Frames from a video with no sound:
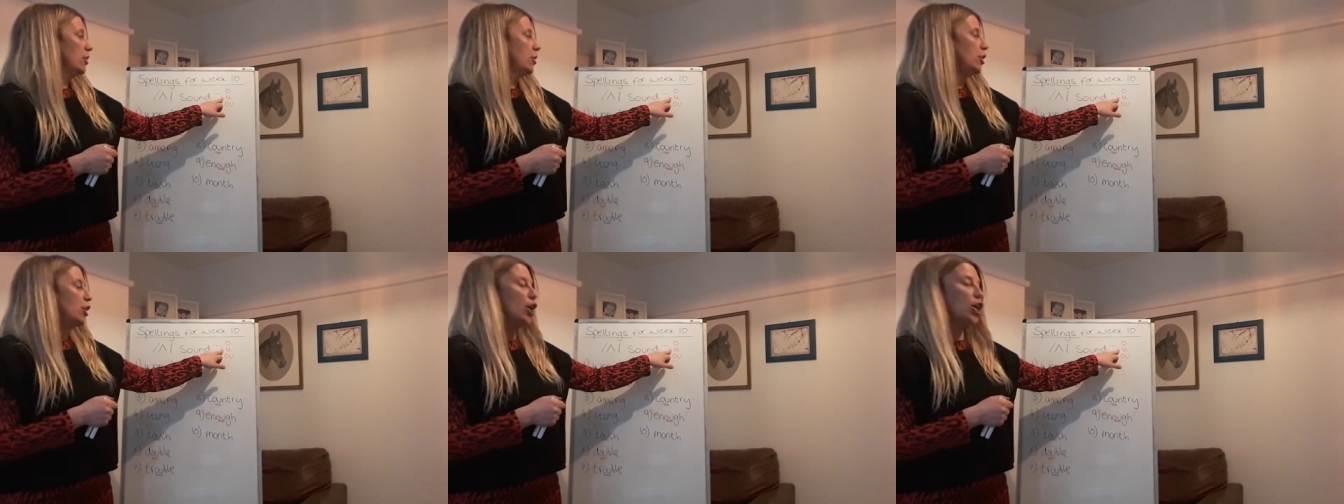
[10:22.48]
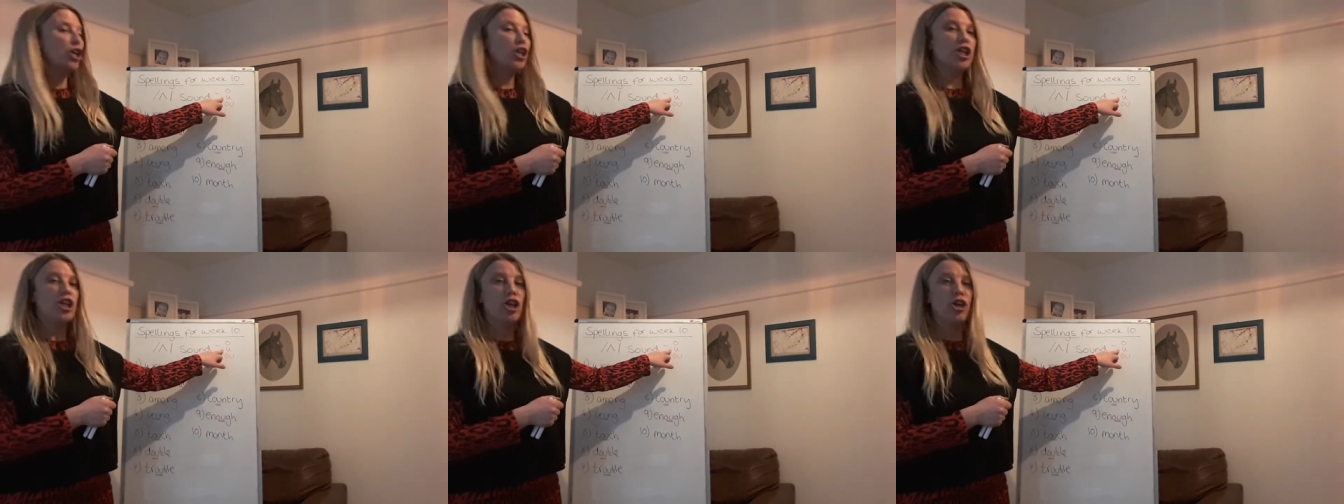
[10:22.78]

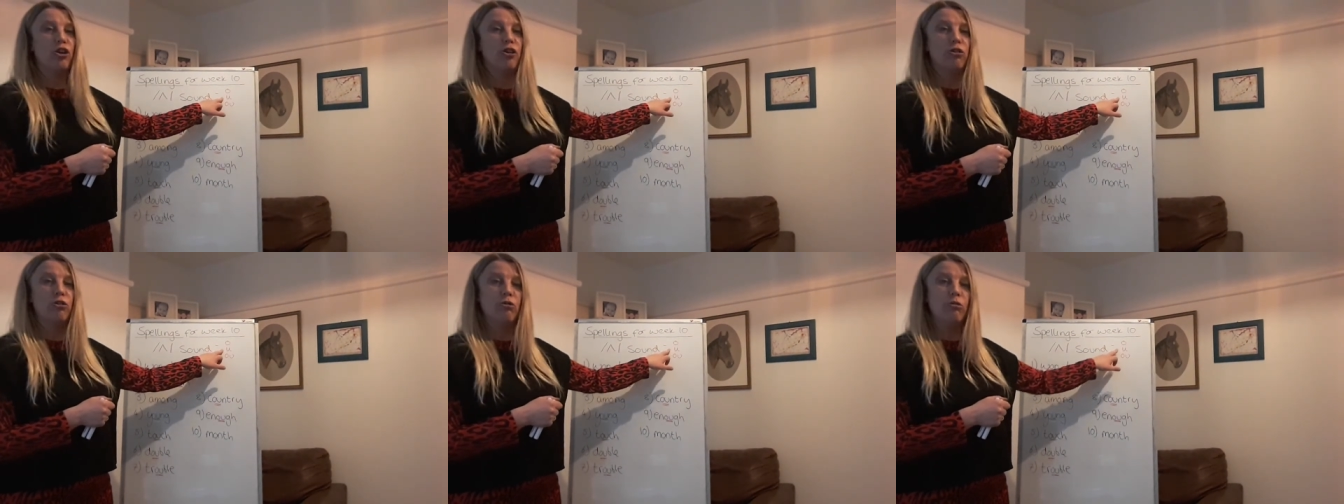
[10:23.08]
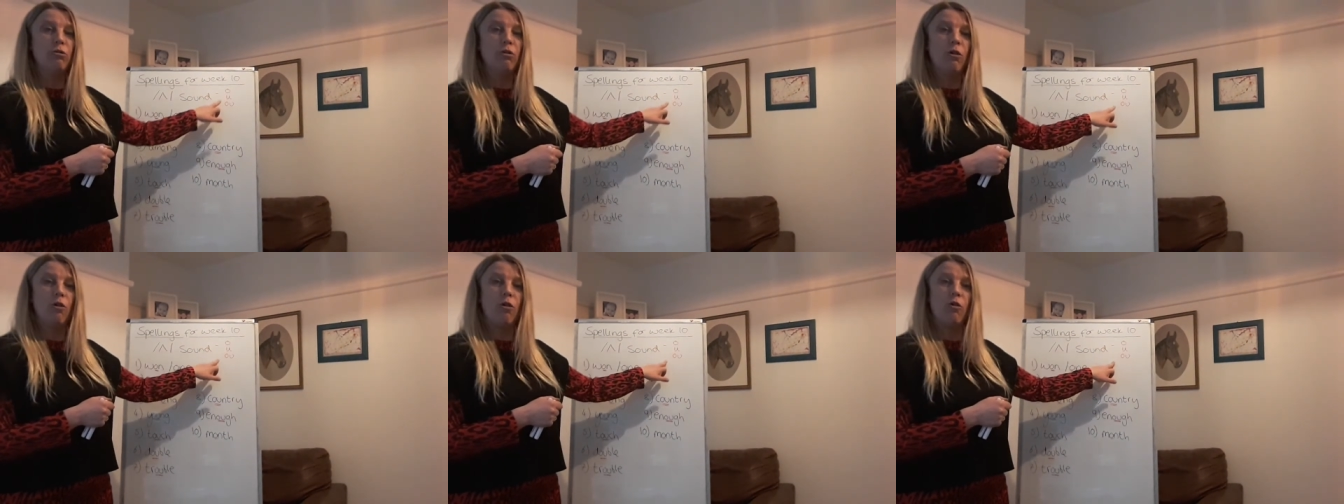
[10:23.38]
a
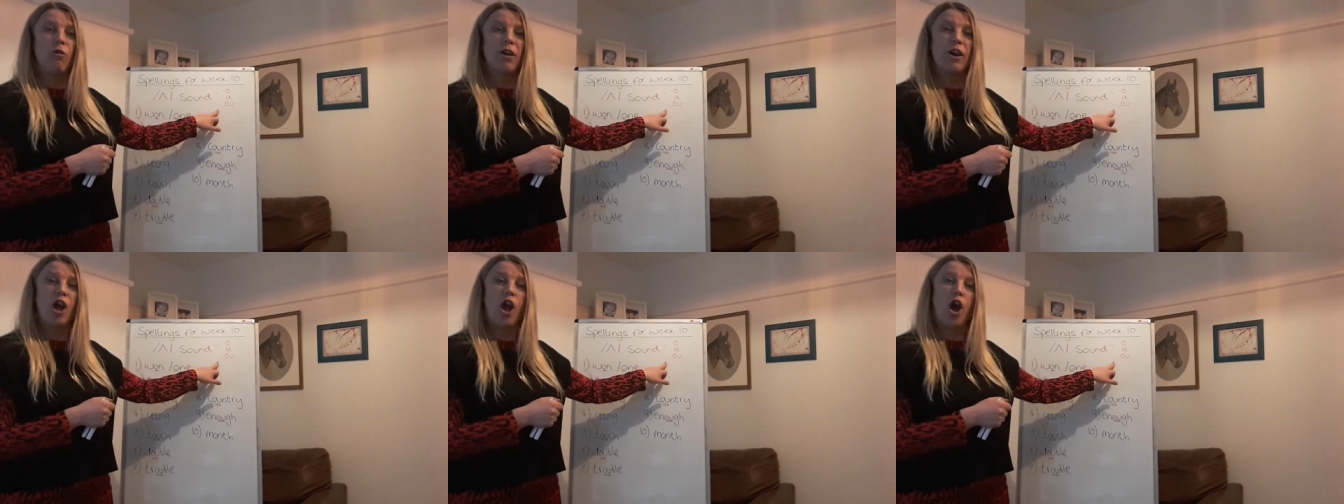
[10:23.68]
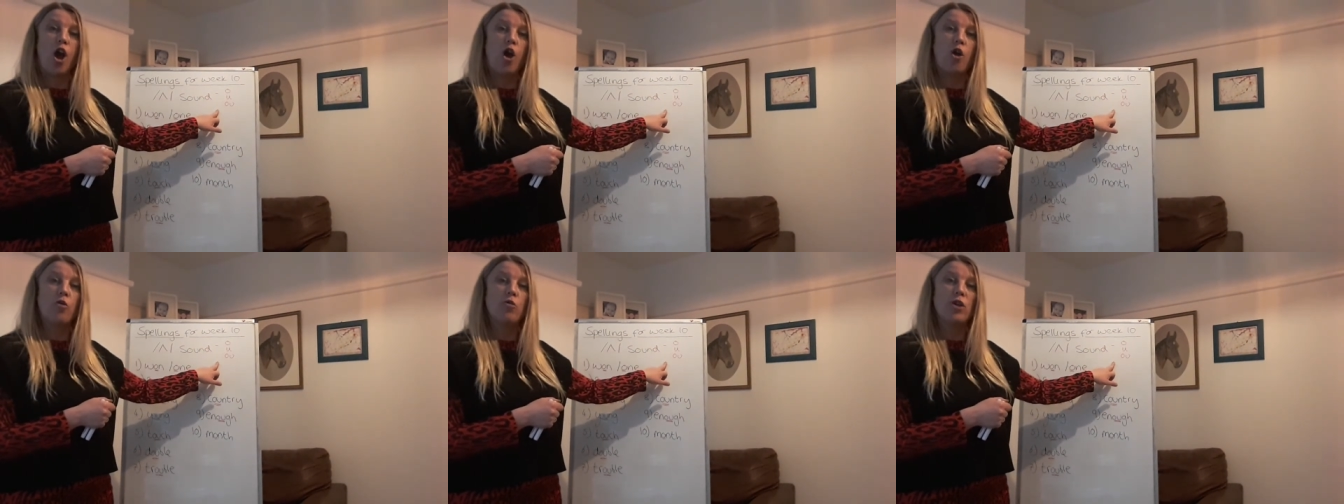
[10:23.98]
U, or an
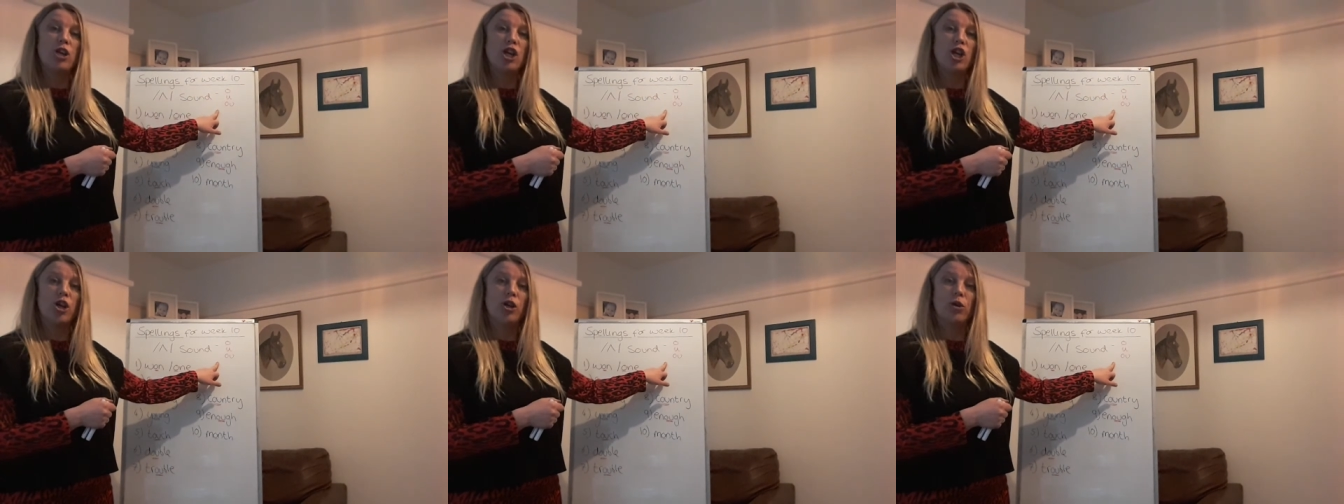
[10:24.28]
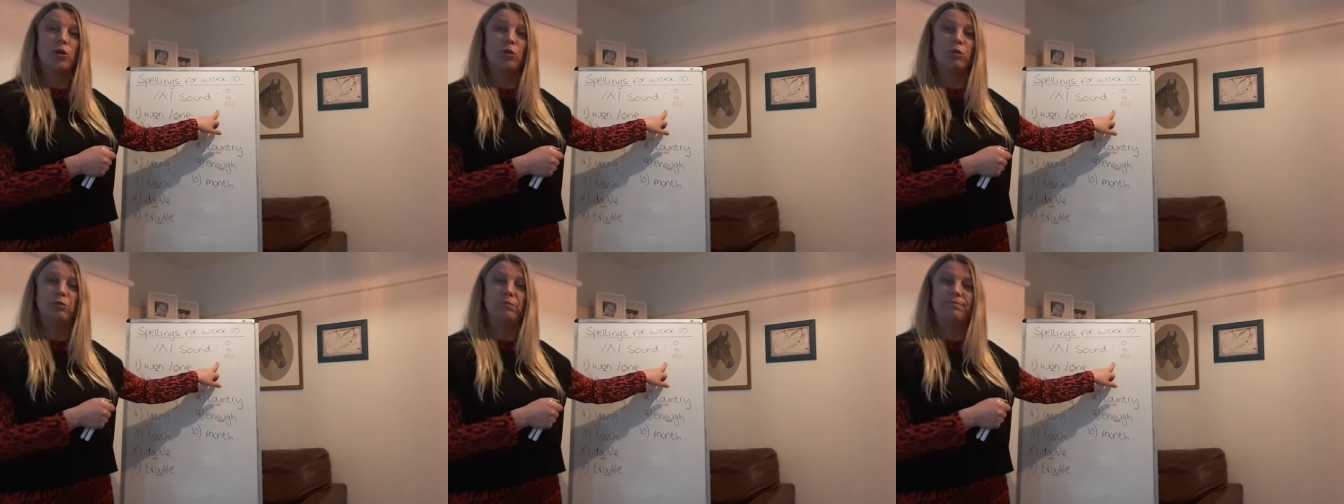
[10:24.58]

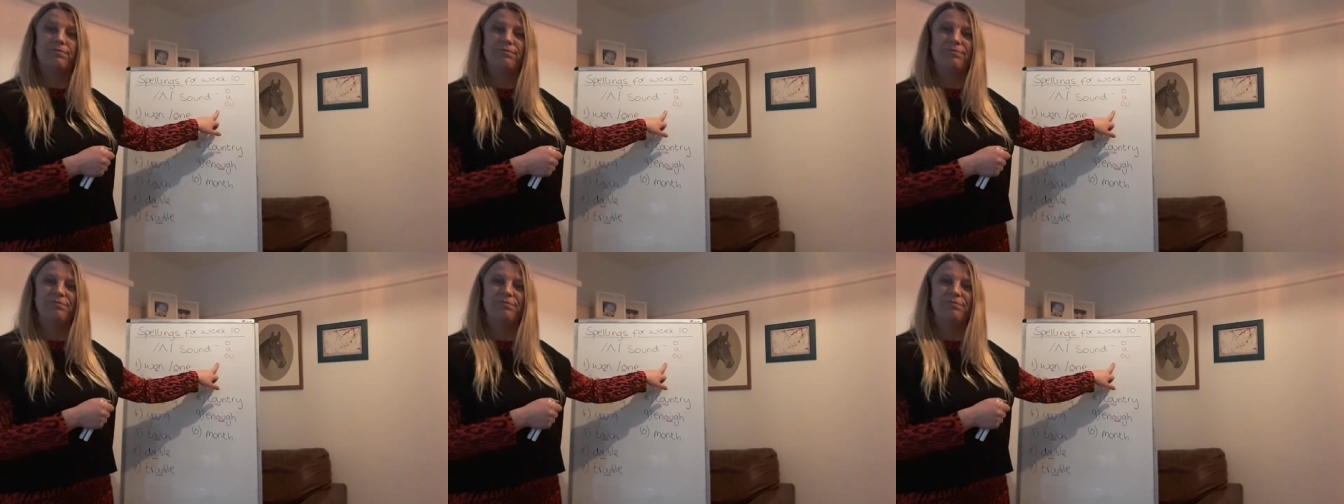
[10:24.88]
OU.